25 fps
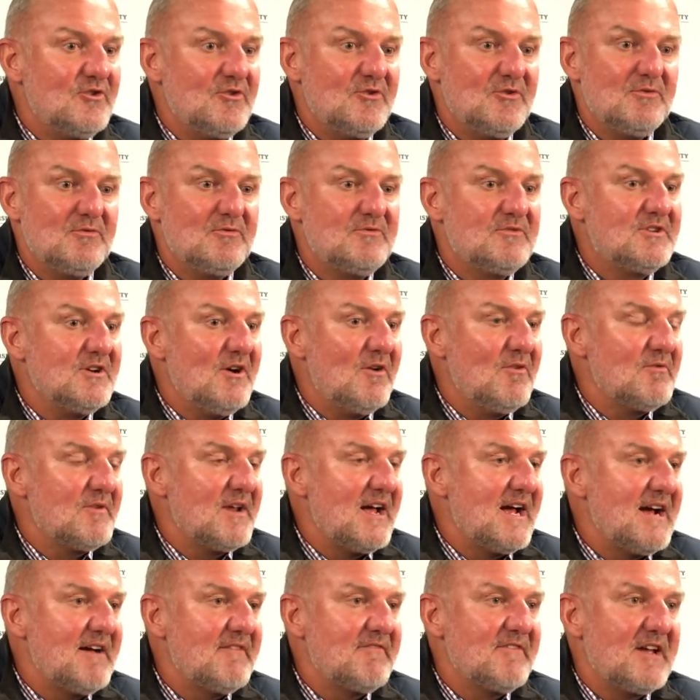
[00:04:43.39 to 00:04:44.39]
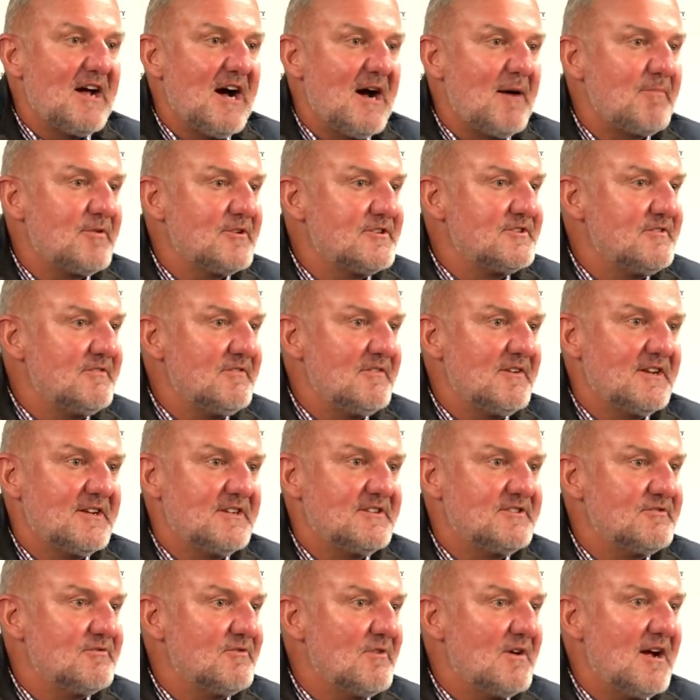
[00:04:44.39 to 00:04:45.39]
you don't have the
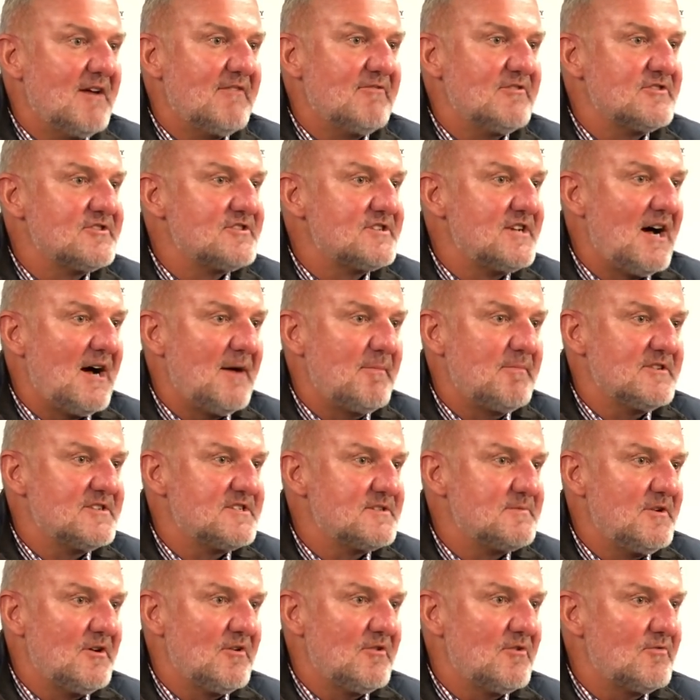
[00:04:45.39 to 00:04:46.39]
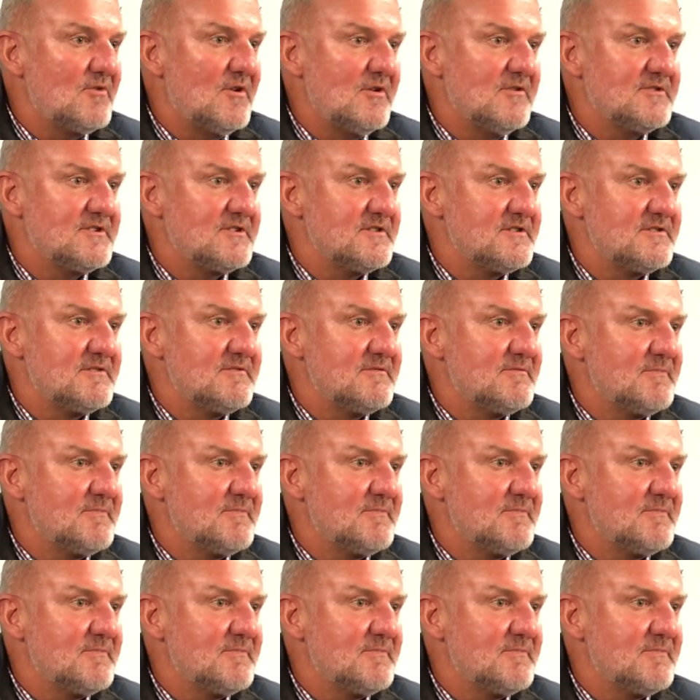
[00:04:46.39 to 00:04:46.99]
opportunity to ever stop and smell the roses,